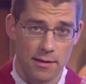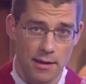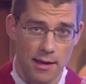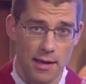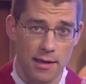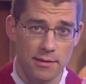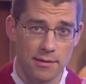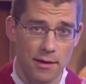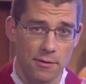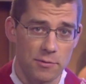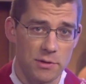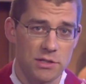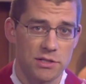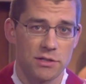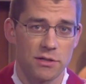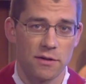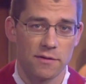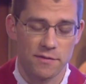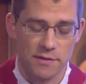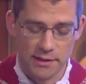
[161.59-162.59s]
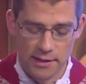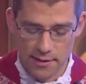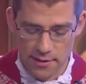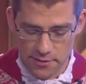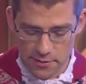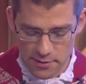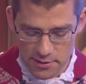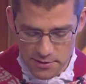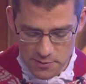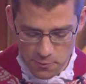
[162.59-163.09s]
and that we serve
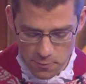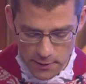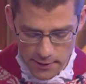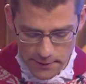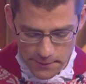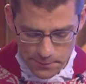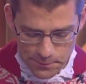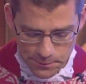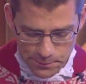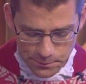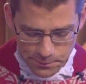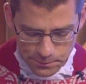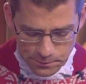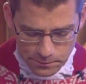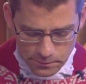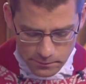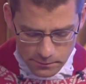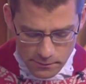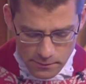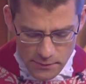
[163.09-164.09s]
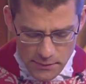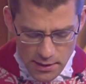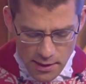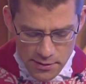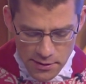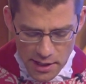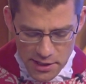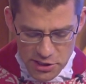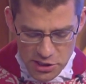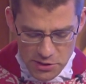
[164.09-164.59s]
together as one
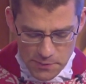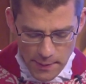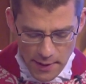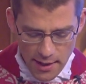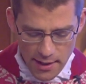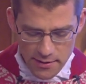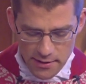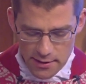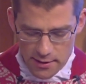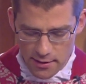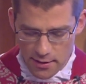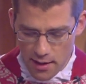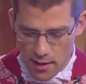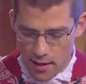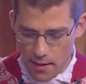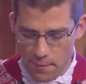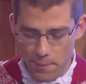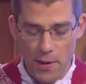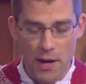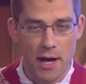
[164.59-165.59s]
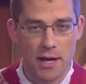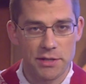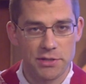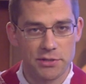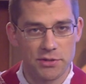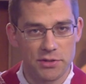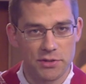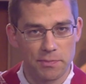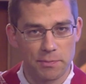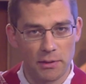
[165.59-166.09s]
not just by the
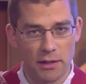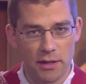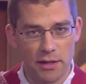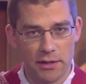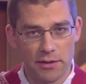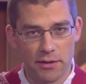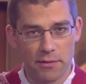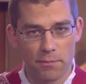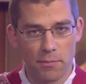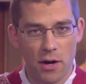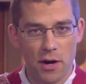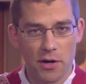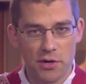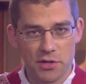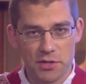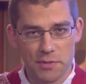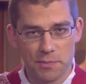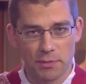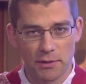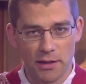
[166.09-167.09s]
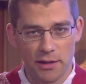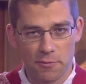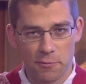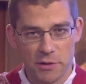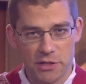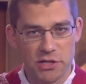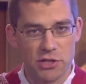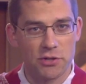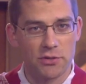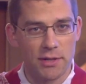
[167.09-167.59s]
apostles' blood, the martyrs' blood,
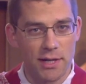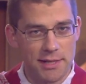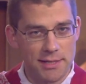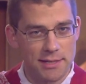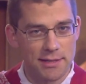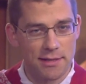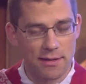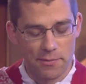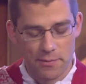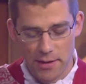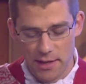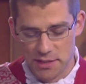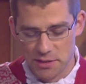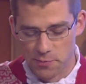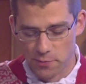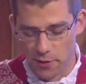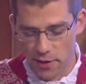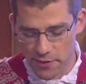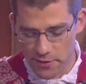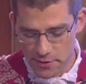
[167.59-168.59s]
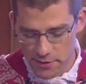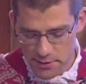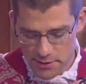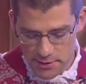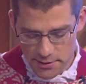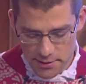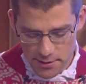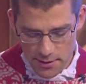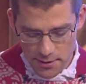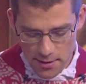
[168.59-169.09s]
which unites them as
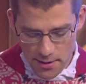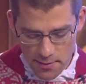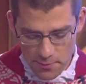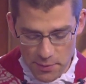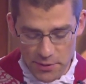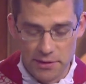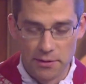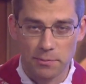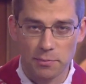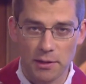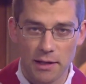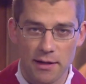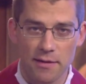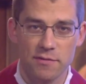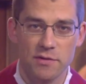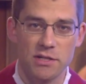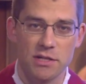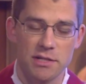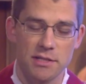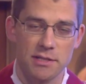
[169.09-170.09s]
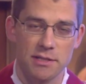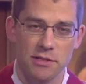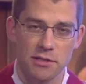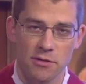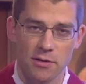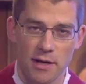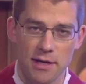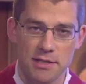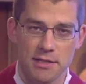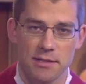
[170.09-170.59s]
brothers, but the blood of Jesus
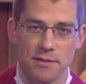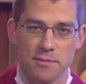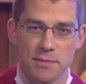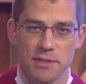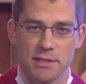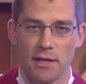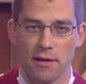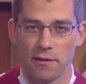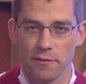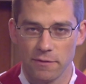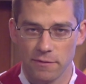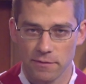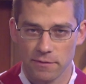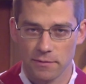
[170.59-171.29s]
Christ himself.